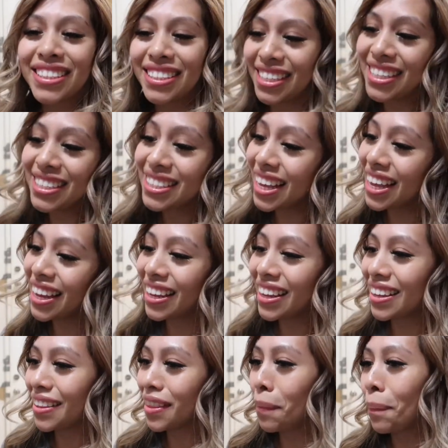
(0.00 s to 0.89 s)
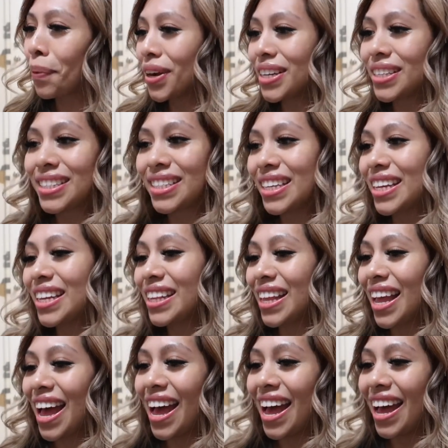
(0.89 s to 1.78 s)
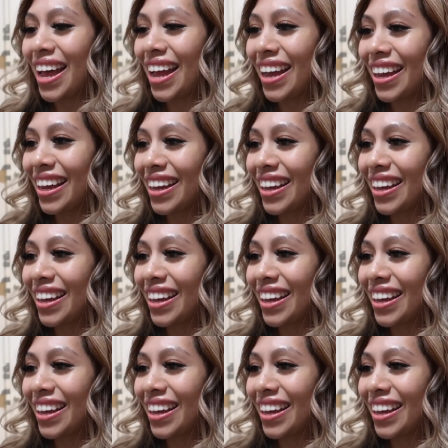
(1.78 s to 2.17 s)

She's like the person that